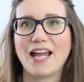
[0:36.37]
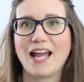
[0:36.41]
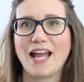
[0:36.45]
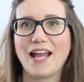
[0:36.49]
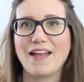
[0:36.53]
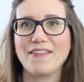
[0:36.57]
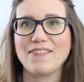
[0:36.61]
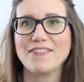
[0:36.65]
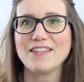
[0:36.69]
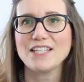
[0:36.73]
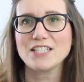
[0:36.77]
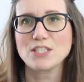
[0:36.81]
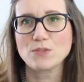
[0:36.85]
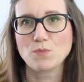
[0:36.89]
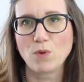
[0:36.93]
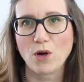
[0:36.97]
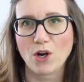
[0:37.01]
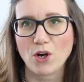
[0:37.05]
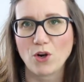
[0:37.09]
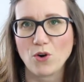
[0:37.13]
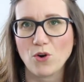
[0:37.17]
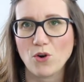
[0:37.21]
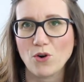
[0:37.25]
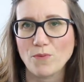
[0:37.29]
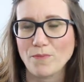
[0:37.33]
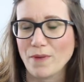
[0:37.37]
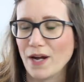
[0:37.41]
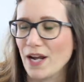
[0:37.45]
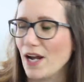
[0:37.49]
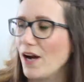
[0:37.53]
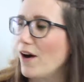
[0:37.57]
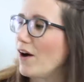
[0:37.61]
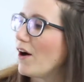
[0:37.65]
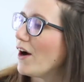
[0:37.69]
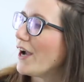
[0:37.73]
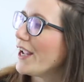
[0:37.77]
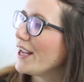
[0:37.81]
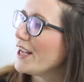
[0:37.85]
And this one caught my
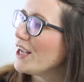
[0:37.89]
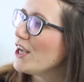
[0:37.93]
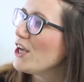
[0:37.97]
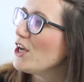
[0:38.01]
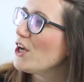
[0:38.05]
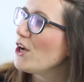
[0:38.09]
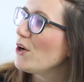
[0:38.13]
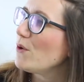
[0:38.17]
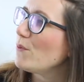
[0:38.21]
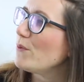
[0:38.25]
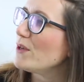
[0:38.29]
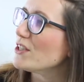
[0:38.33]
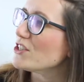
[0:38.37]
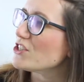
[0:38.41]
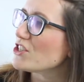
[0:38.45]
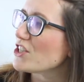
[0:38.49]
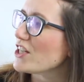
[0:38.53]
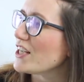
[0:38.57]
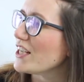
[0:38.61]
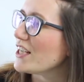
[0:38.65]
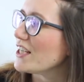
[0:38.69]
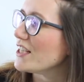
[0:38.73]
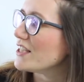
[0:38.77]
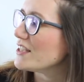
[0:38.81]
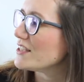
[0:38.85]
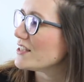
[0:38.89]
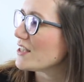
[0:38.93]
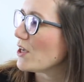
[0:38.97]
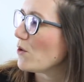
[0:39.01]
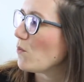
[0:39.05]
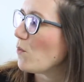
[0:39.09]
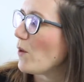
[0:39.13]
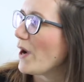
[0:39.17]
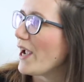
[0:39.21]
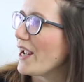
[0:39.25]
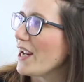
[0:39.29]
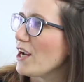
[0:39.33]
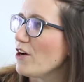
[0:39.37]
eye, which is a
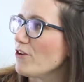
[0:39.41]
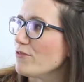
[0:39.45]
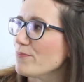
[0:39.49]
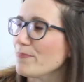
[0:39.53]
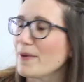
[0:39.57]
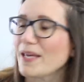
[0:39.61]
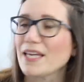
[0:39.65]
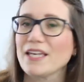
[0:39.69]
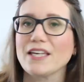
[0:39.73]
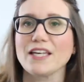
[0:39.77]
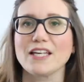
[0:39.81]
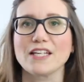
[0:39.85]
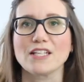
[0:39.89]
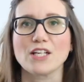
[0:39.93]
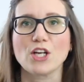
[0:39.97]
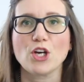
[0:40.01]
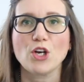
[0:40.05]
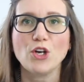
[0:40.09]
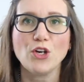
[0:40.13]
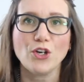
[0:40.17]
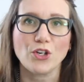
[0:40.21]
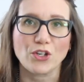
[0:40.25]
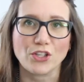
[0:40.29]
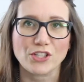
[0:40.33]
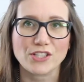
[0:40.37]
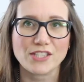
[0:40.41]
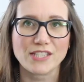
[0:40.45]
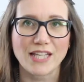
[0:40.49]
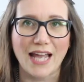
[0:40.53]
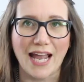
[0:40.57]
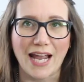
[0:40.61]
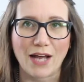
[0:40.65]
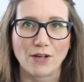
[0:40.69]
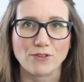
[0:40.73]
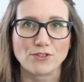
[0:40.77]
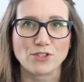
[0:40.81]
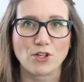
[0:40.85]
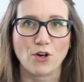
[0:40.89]
way of making hooks
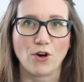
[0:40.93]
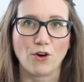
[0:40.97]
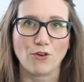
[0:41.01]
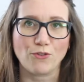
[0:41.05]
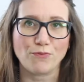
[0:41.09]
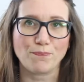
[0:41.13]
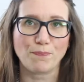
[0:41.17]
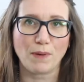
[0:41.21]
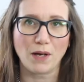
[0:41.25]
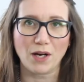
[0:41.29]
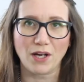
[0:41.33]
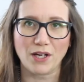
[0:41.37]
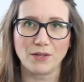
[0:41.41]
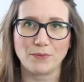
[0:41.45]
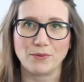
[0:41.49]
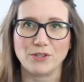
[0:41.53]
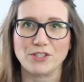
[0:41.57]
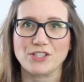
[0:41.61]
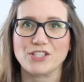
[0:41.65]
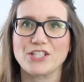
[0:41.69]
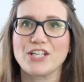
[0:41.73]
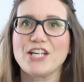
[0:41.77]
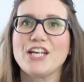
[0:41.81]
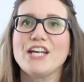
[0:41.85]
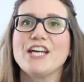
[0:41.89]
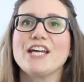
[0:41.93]
out of plywood.